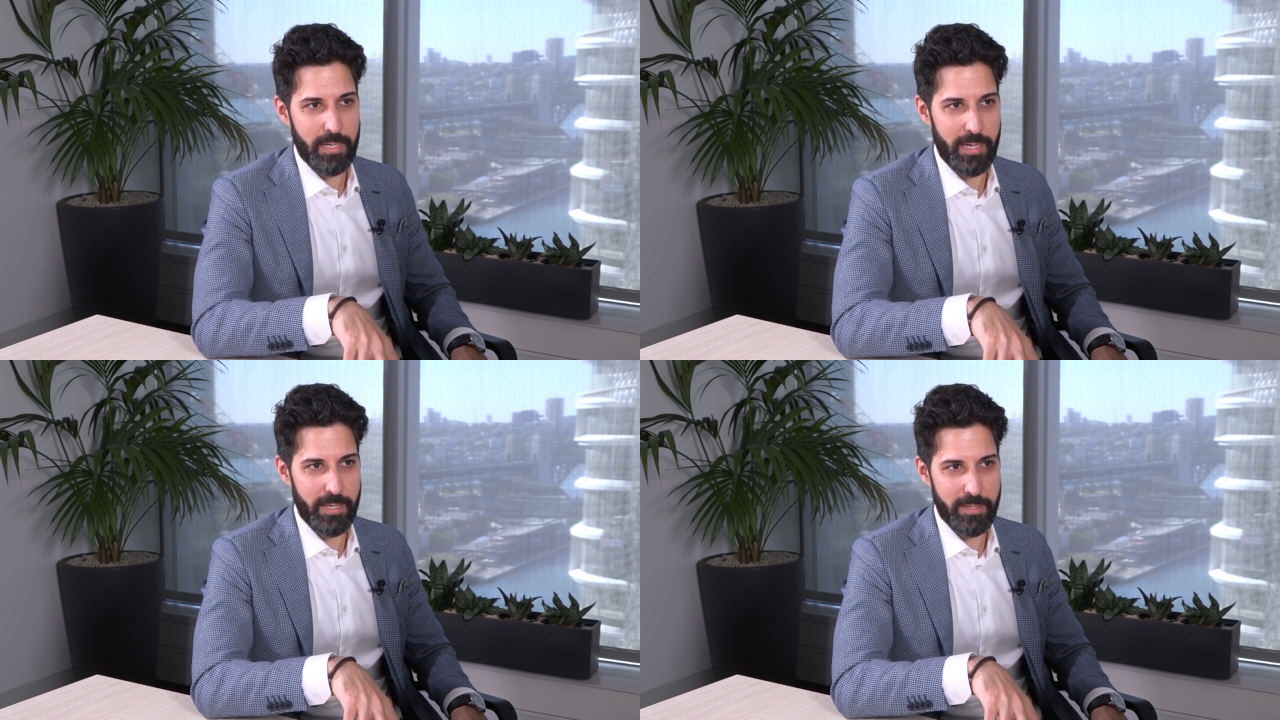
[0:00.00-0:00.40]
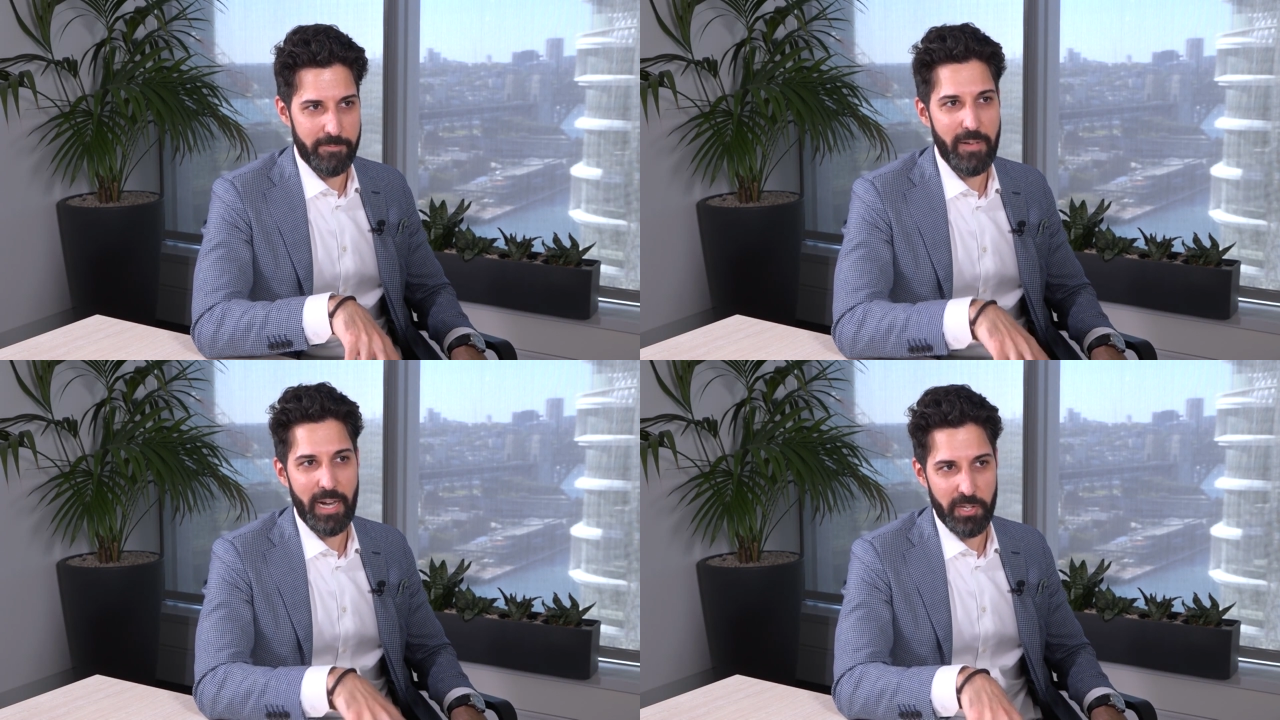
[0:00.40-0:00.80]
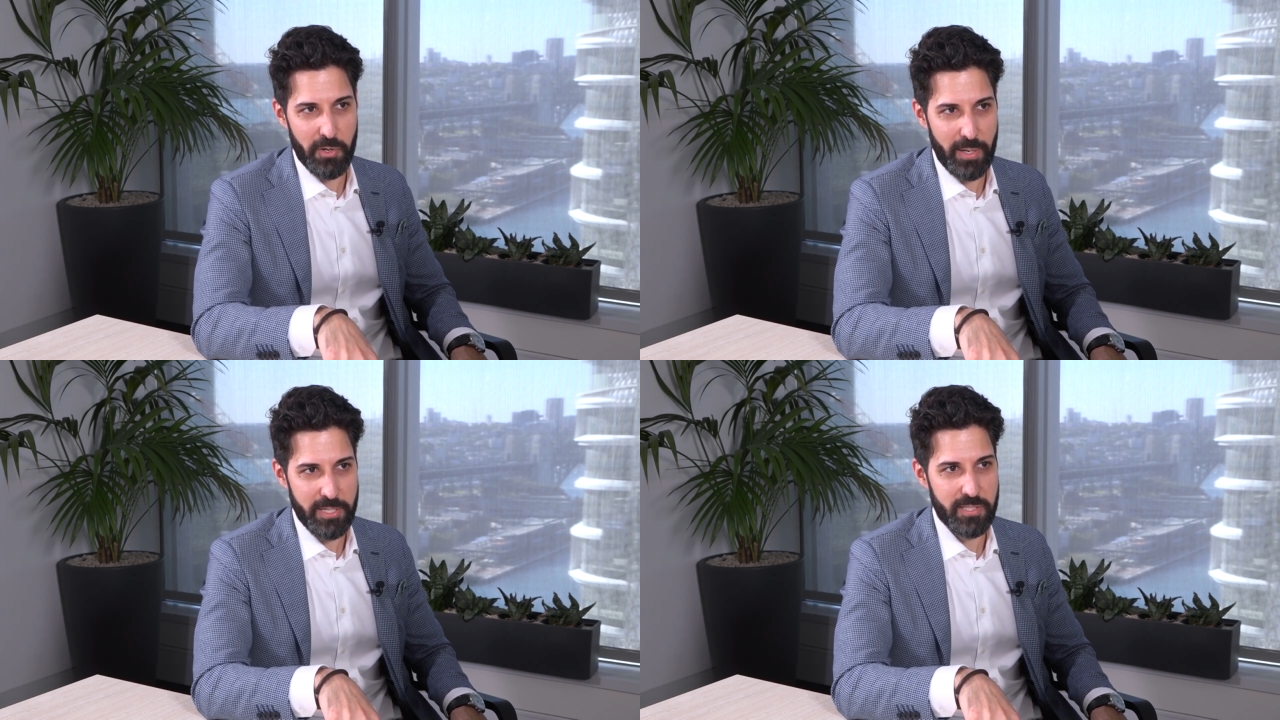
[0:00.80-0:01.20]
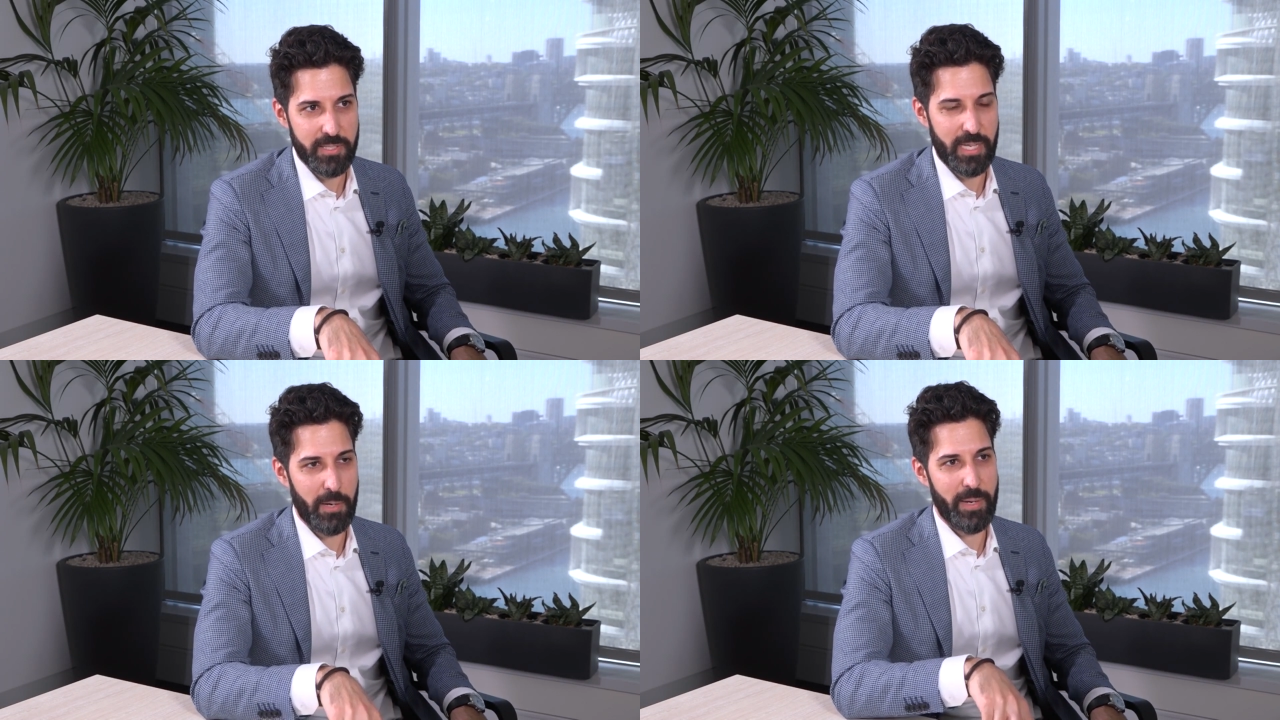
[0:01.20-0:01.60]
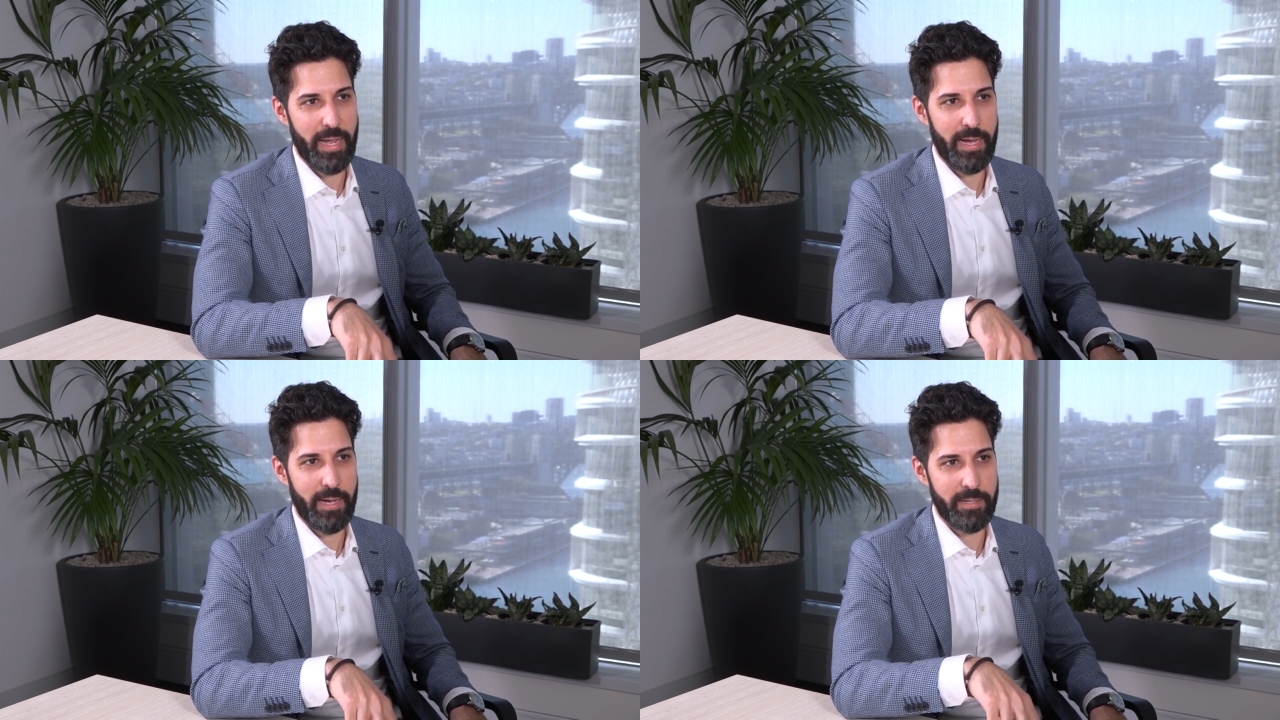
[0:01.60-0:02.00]
the valuations that we
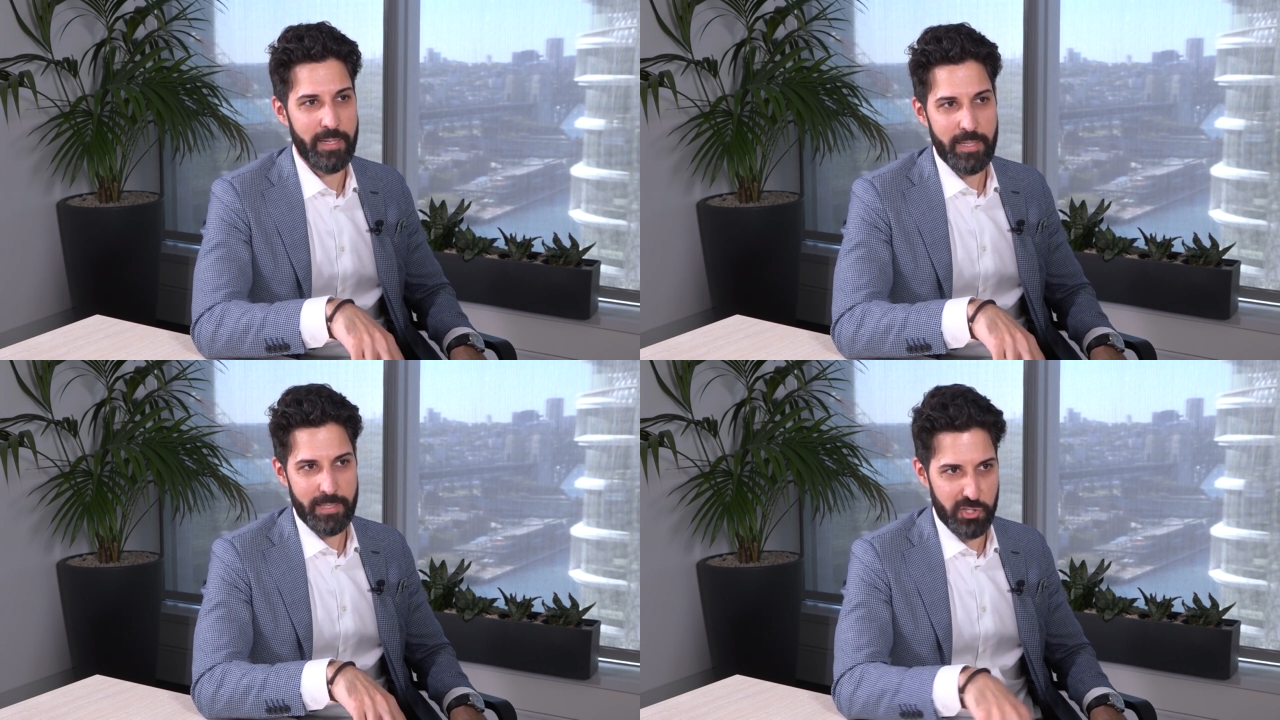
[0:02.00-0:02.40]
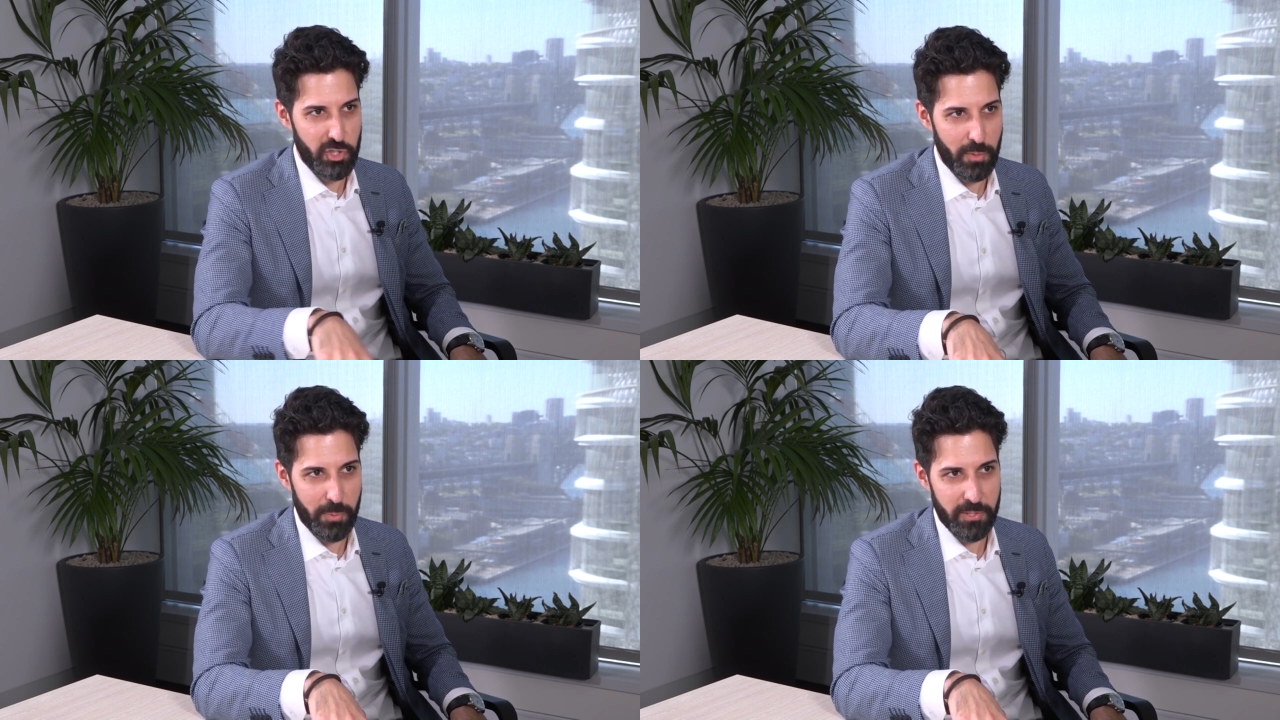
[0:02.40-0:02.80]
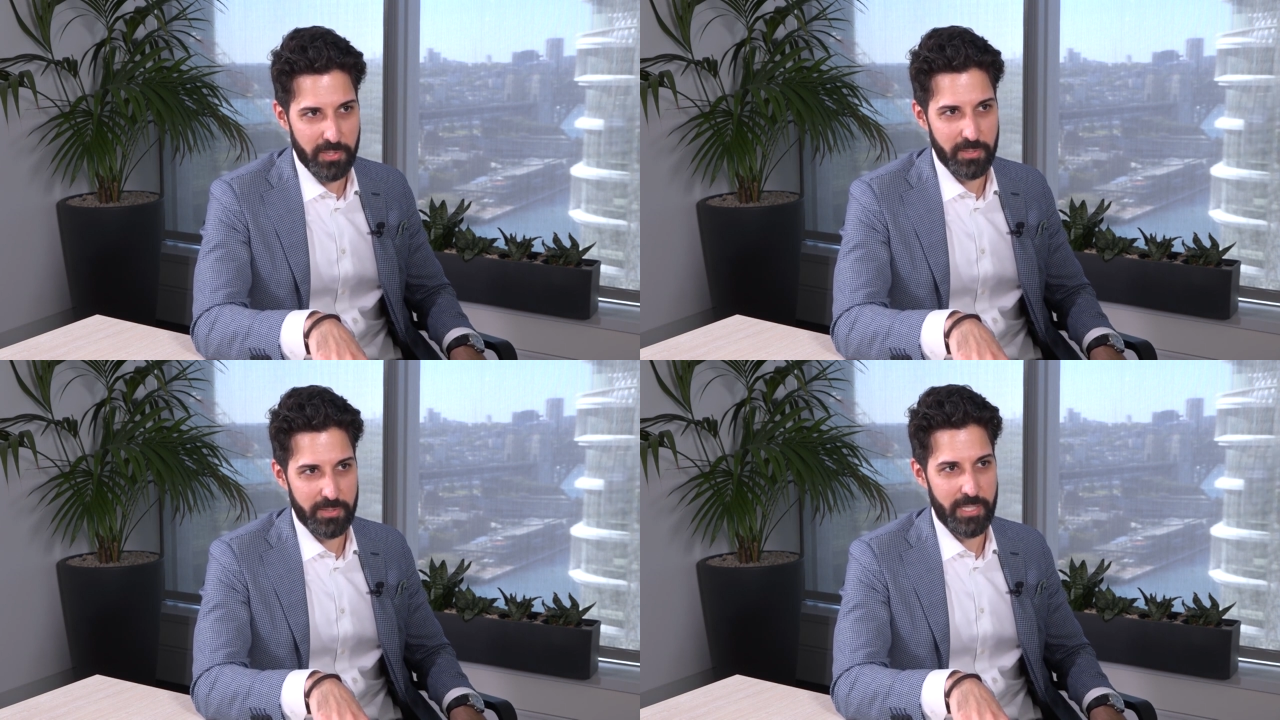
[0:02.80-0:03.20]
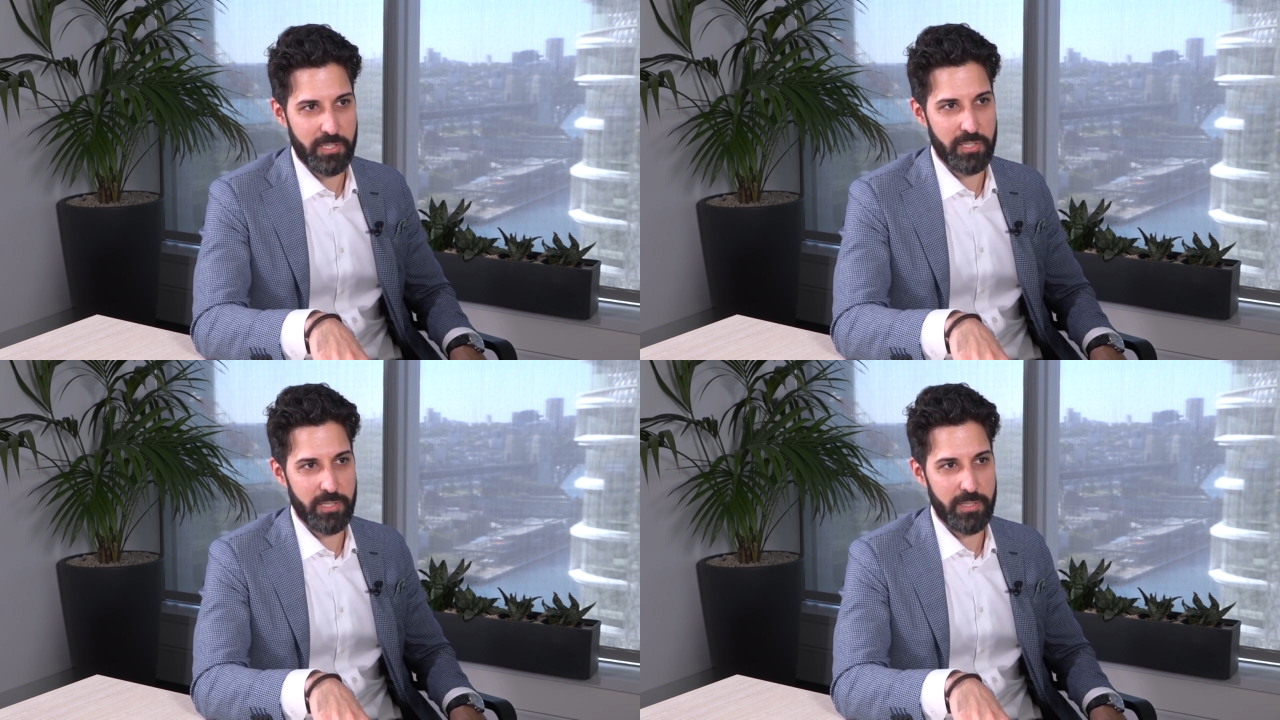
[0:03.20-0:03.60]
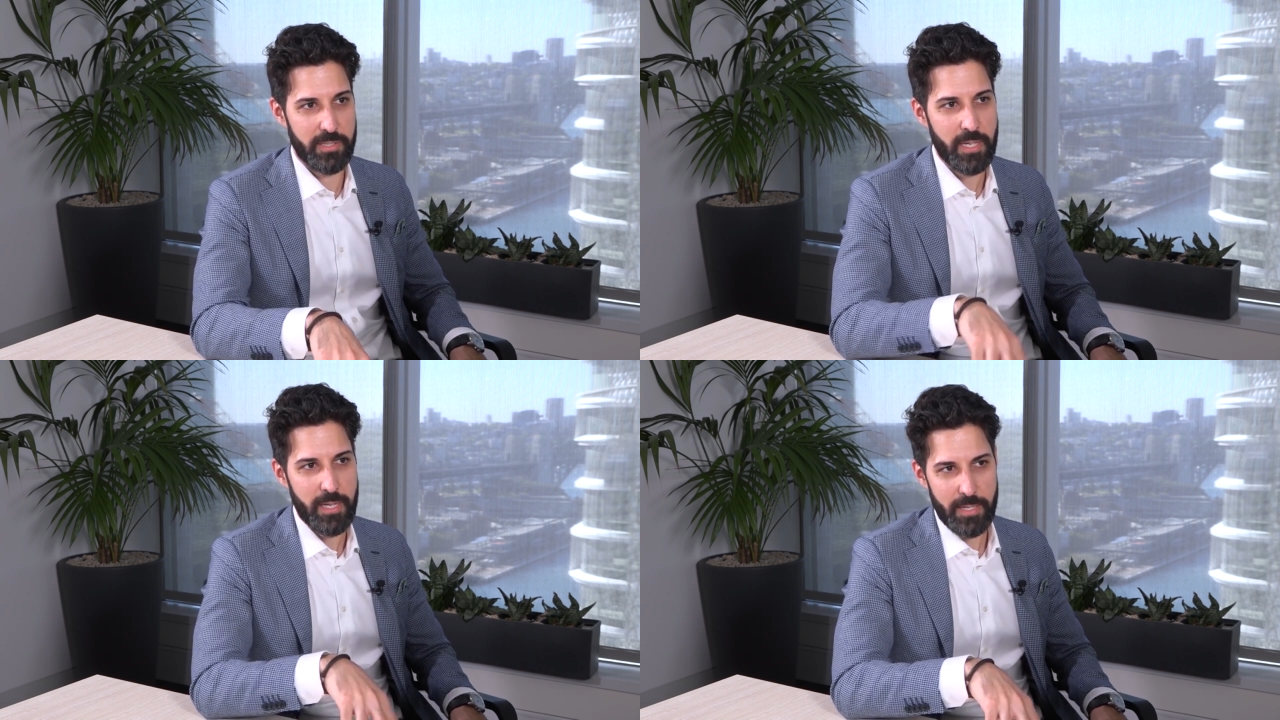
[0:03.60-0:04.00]
had, the geopolitical
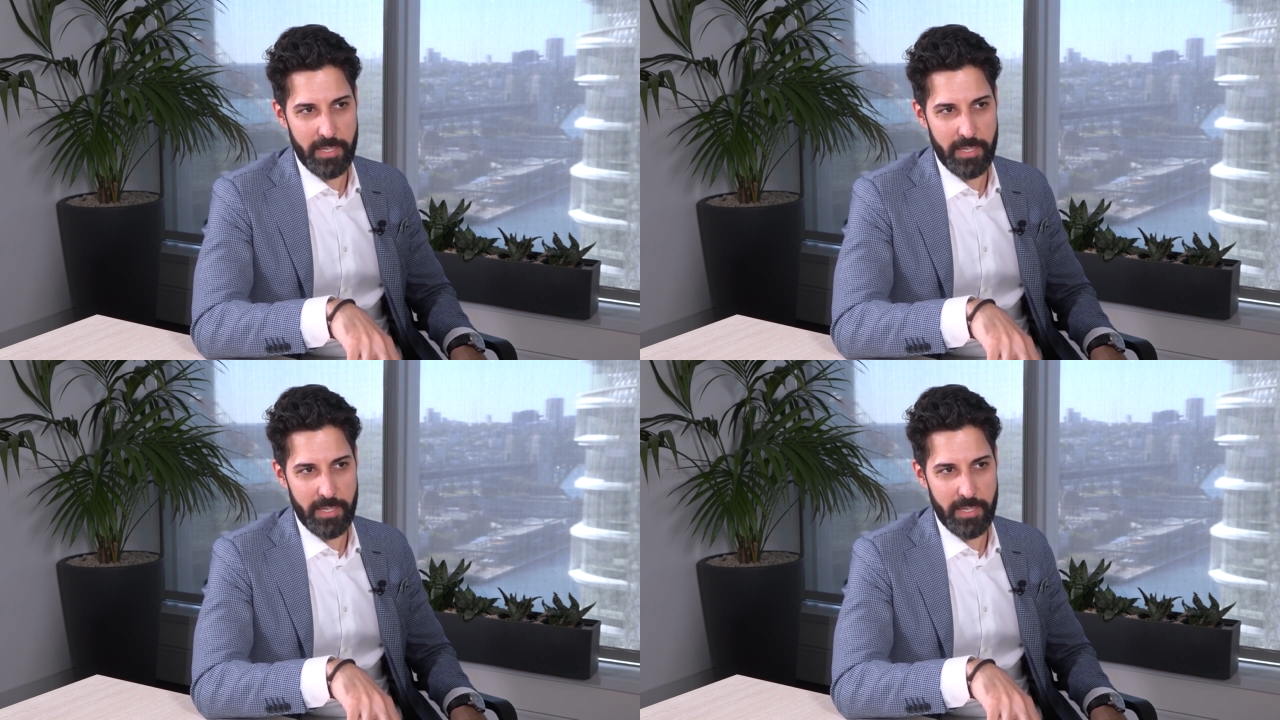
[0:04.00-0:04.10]
tensions,